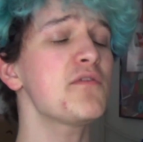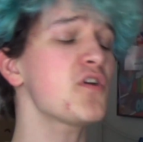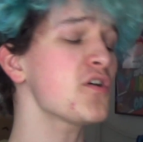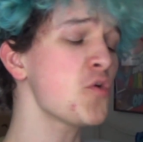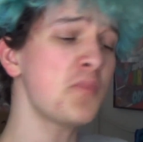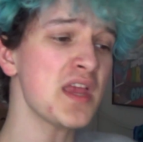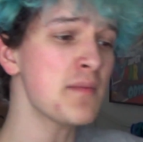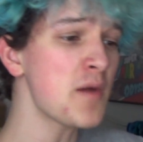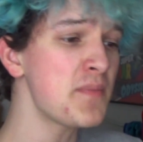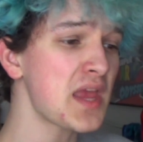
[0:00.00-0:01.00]
we've got to go beat
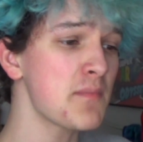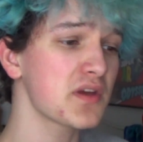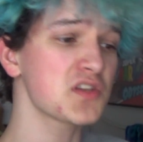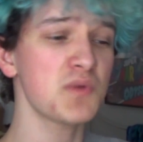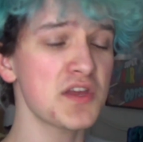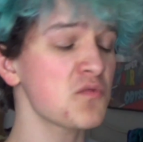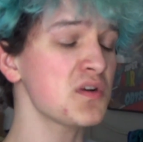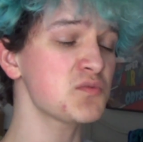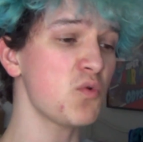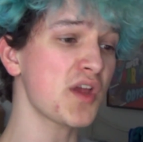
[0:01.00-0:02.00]
him up again because we're the
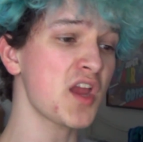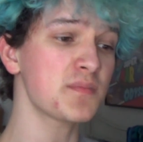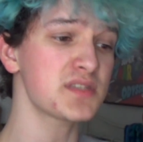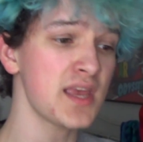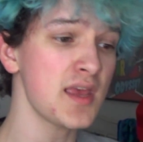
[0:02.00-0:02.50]
ones walking up to